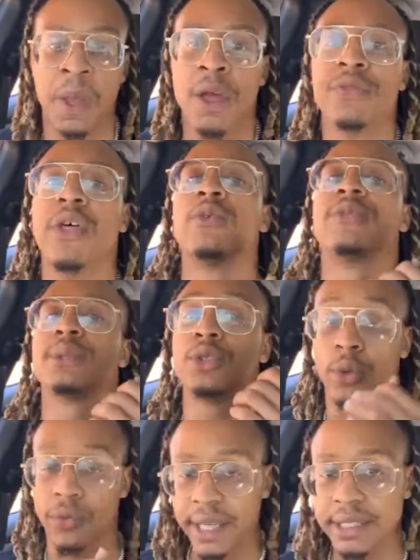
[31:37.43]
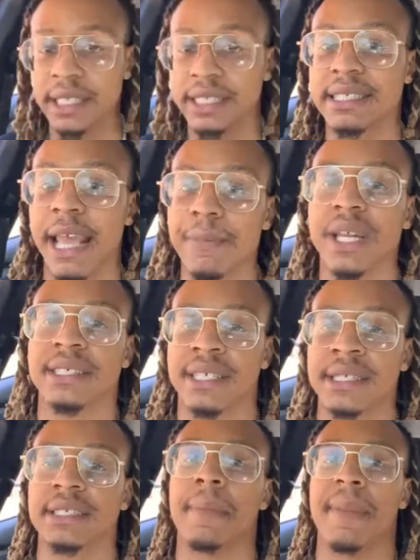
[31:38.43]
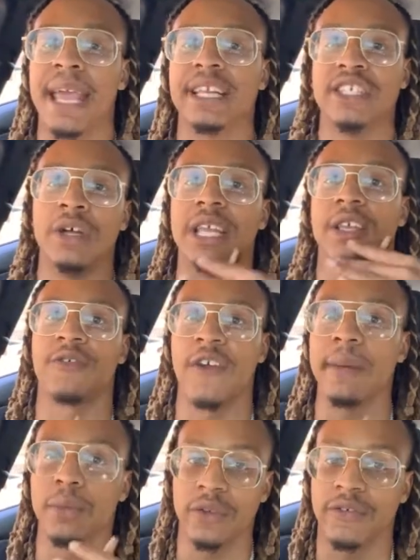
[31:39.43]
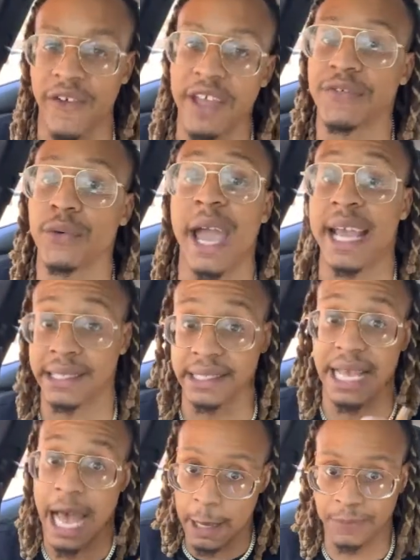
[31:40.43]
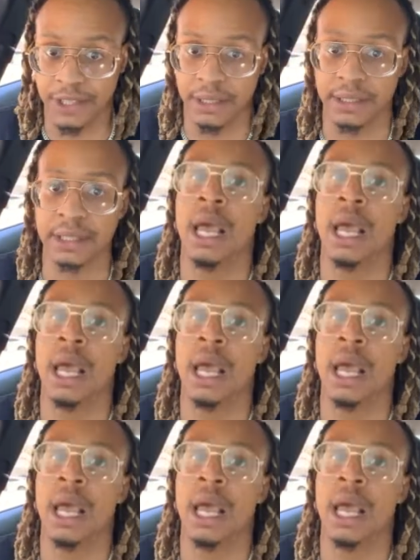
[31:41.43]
The reason the statement exists, a man is only as faithful as his options,